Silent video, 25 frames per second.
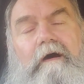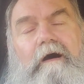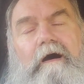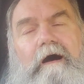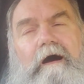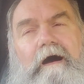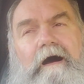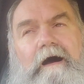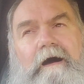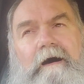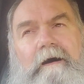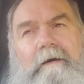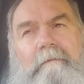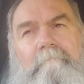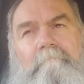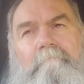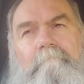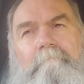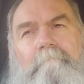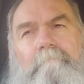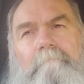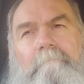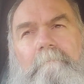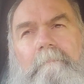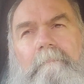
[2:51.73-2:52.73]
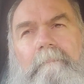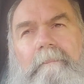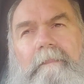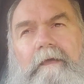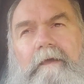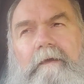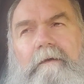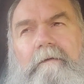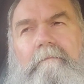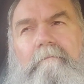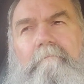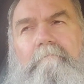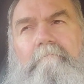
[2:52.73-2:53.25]

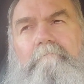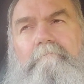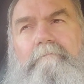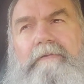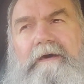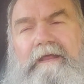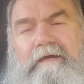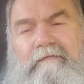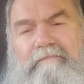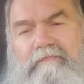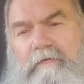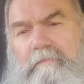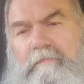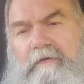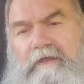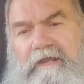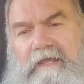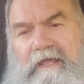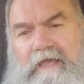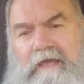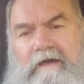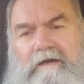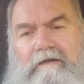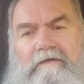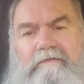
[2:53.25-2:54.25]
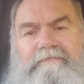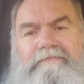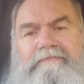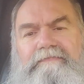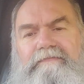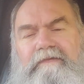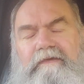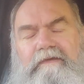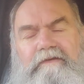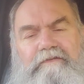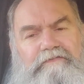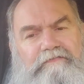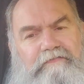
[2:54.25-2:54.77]
But everybody else,
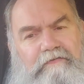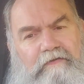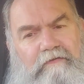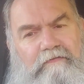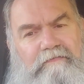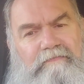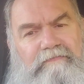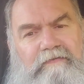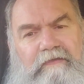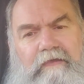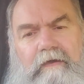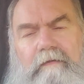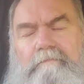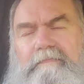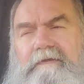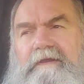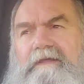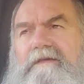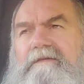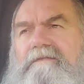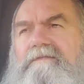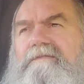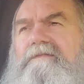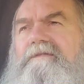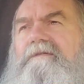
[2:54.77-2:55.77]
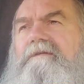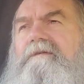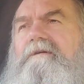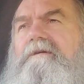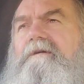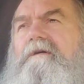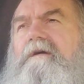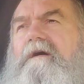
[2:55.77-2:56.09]
the insurance companies,